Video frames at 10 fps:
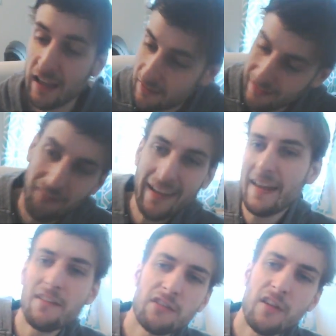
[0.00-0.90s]
Click
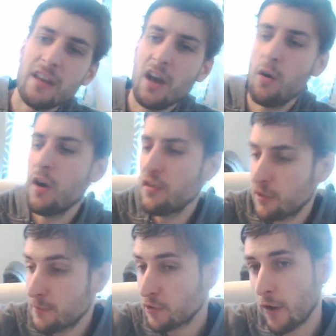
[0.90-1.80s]
like on this video,
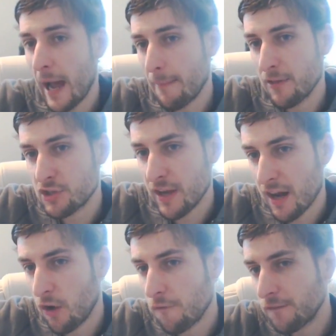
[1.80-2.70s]
subscribe to the
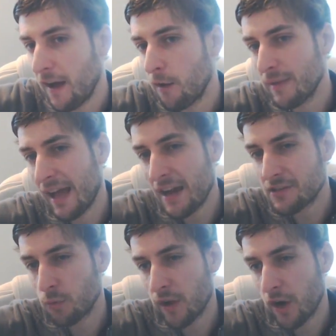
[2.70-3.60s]
channel, follow me
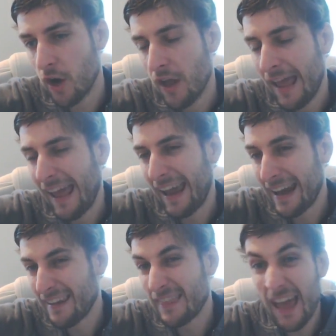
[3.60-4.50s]
on Twitter,
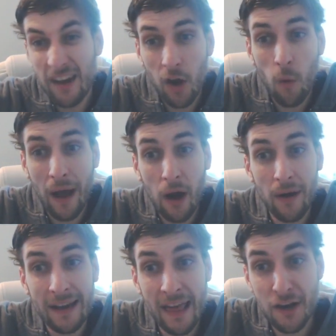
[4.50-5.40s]
and then go
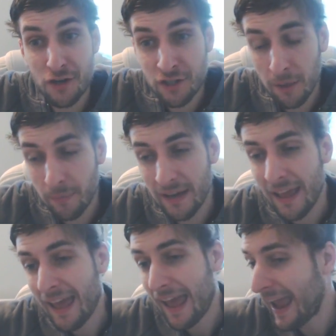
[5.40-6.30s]
out and get a Shuppet
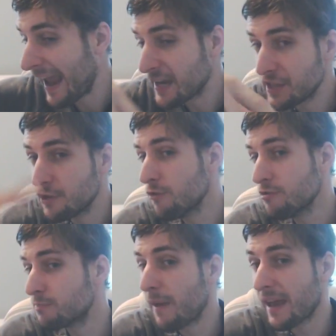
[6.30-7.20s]
and
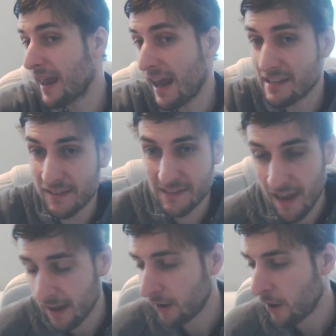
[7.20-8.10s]
use Banette as an
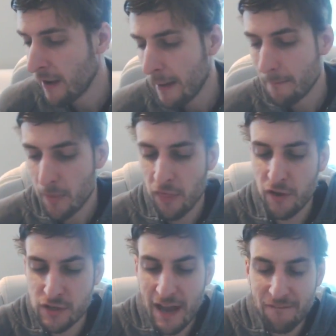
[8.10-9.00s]
attacker.
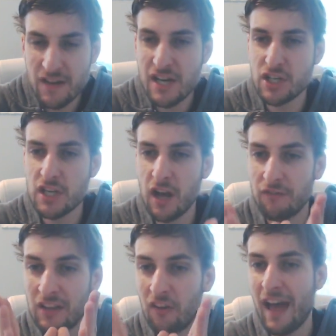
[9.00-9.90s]
The definition
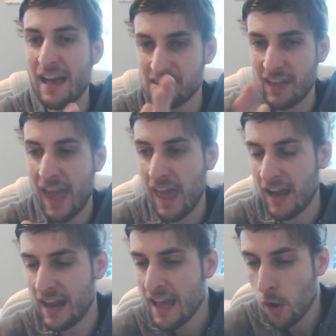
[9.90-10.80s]
of glass
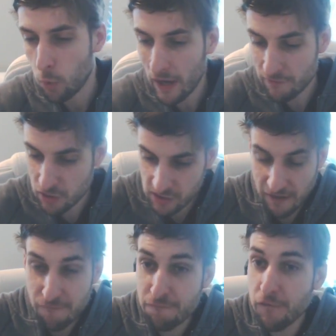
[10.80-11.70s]
cannon will have just
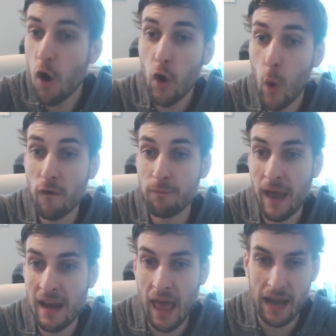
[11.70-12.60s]
a photo of
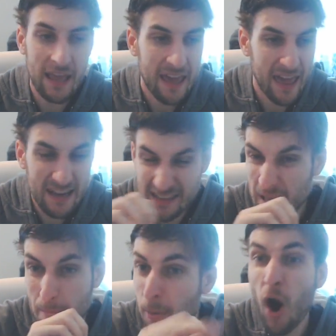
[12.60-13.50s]
Banette. It is
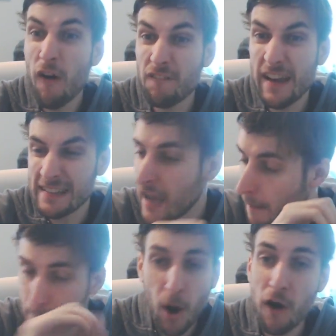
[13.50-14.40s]
the perfect,
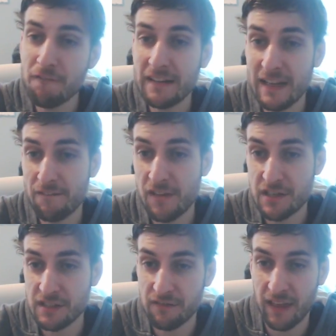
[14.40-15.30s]
perfect
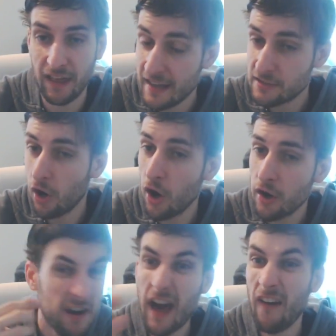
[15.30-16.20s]
definition of that. It's
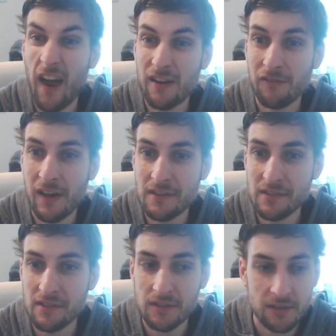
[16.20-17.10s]
hard, not a lot of
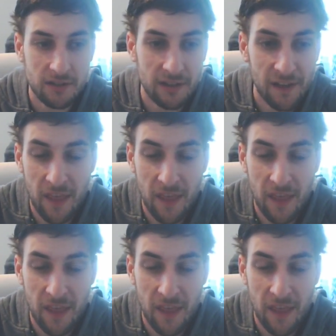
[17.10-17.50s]
defense, and